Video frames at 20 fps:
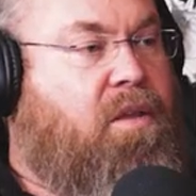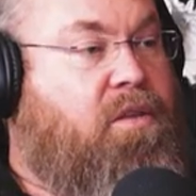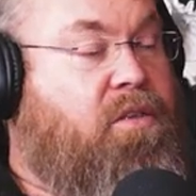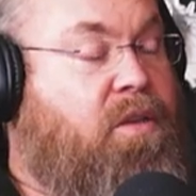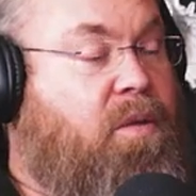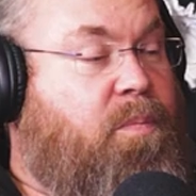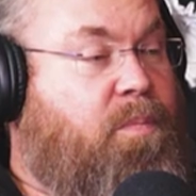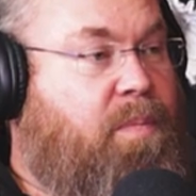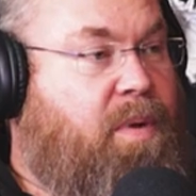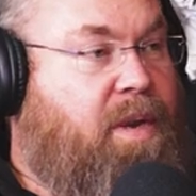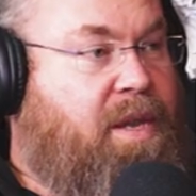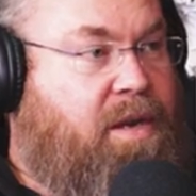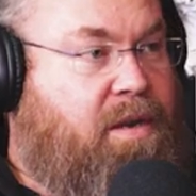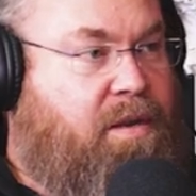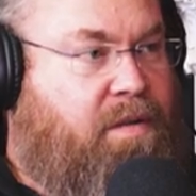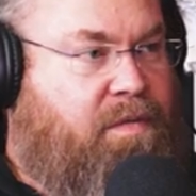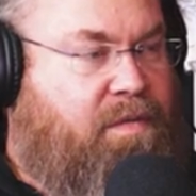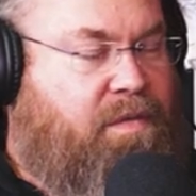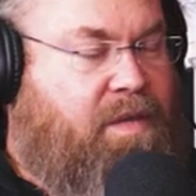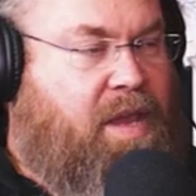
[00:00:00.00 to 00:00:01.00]
So a
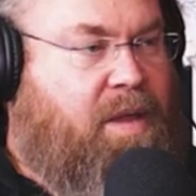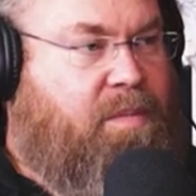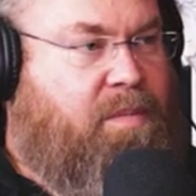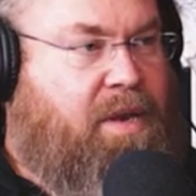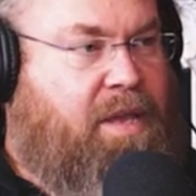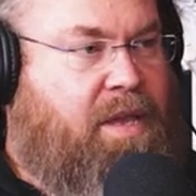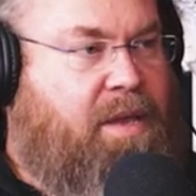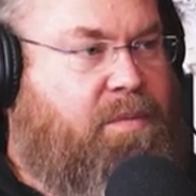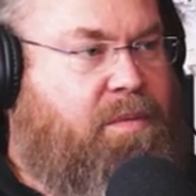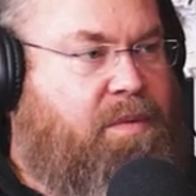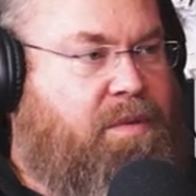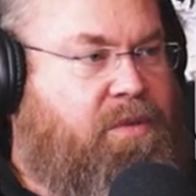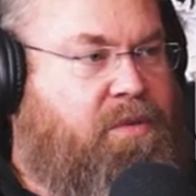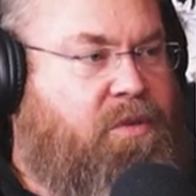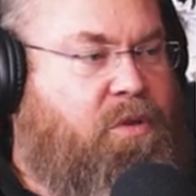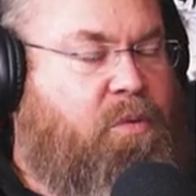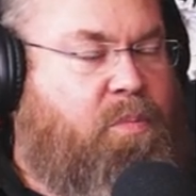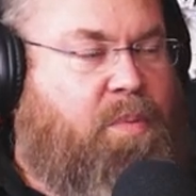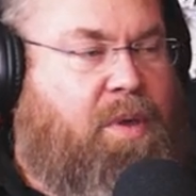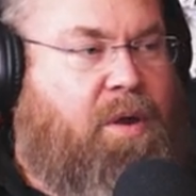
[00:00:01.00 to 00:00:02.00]
blended family with
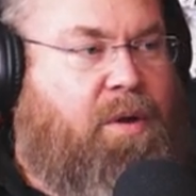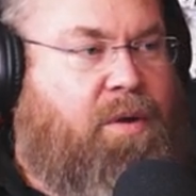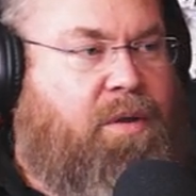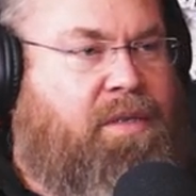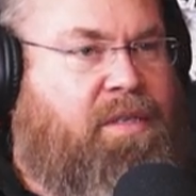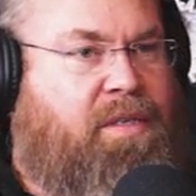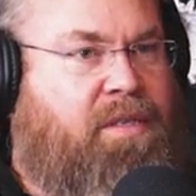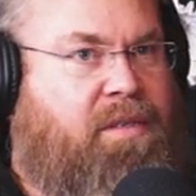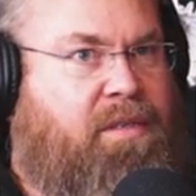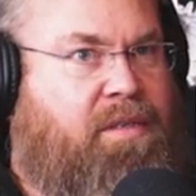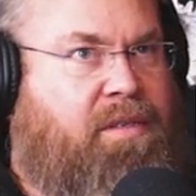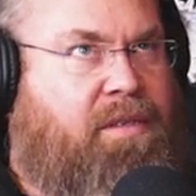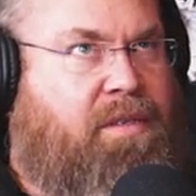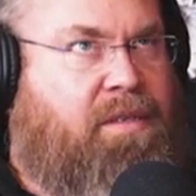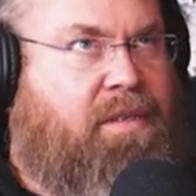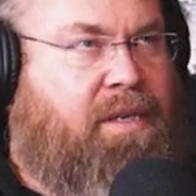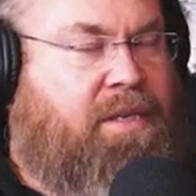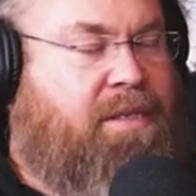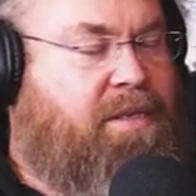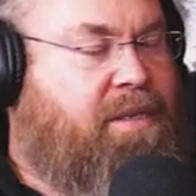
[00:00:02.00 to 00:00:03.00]
two parents and
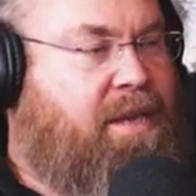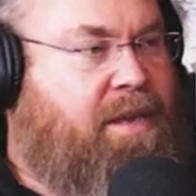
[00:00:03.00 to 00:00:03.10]
six